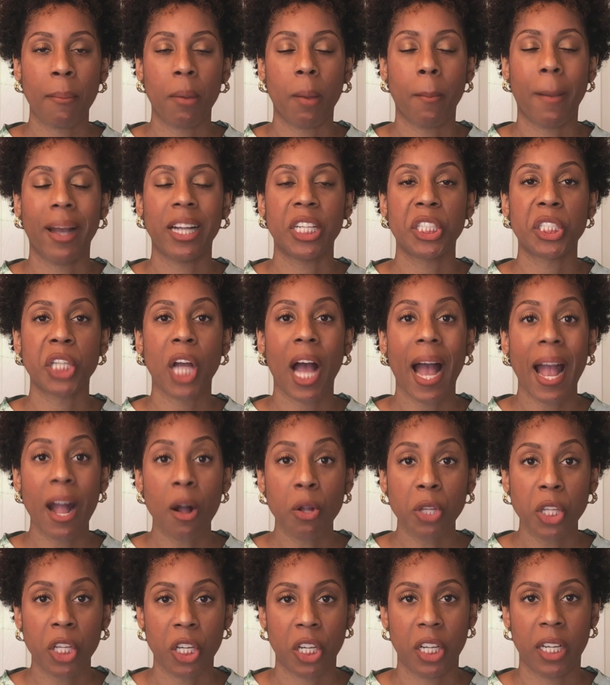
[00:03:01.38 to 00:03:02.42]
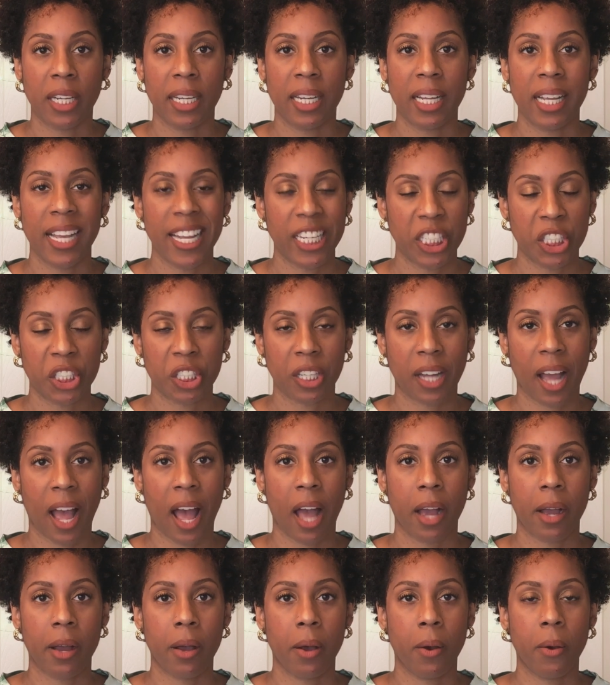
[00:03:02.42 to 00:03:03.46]
and my childhood in
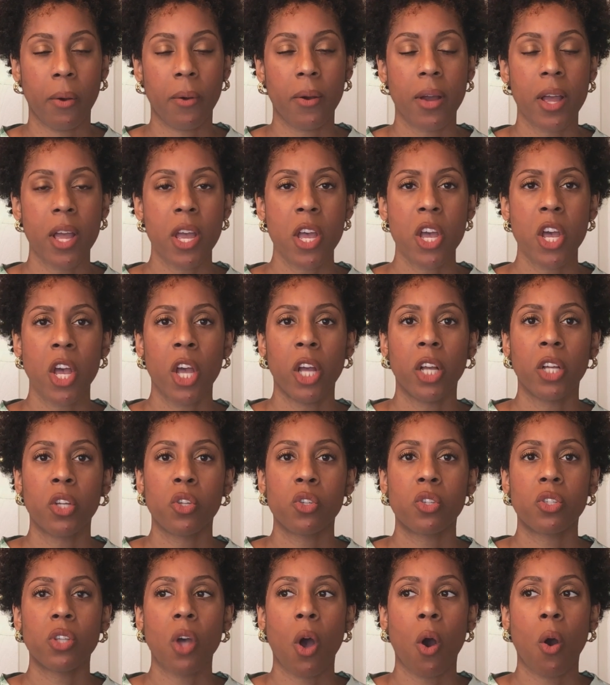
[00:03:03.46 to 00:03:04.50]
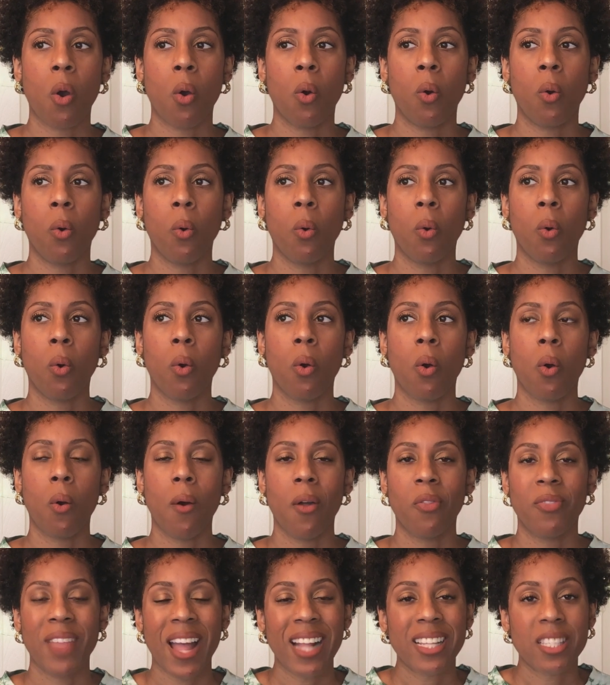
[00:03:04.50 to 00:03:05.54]
Chicago. So
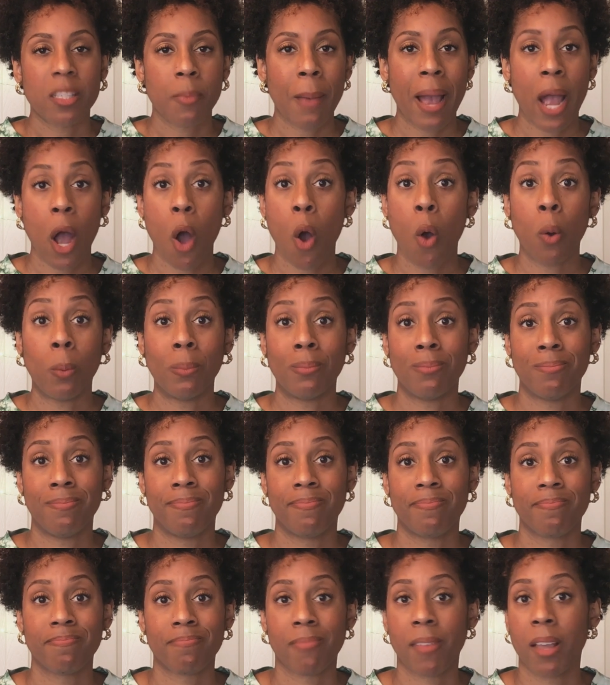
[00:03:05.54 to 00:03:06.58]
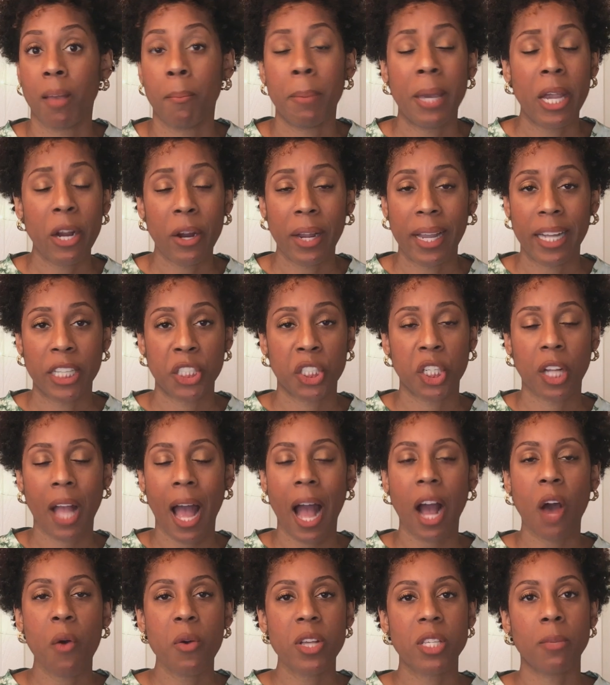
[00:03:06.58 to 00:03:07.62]
that's my home. Period.
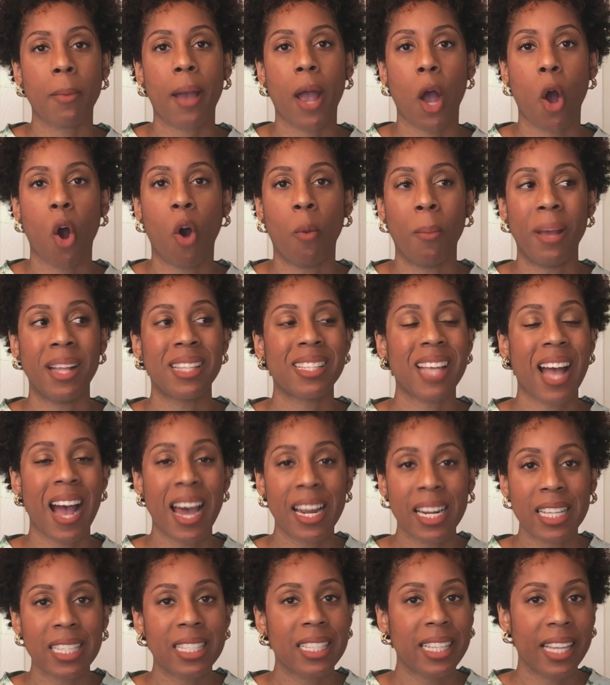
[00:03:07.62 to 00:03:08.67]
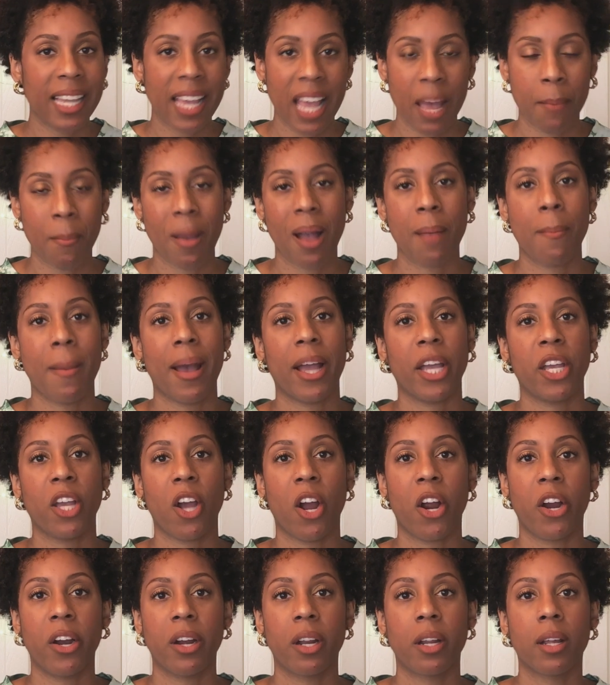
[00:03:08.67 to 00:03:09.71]
Chicago is my home. It's honestly in my
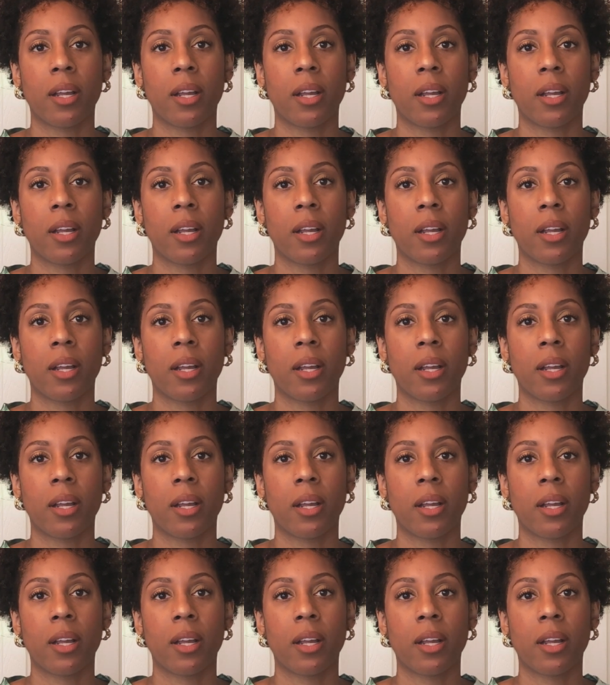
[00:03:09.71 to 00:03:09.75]
backyard.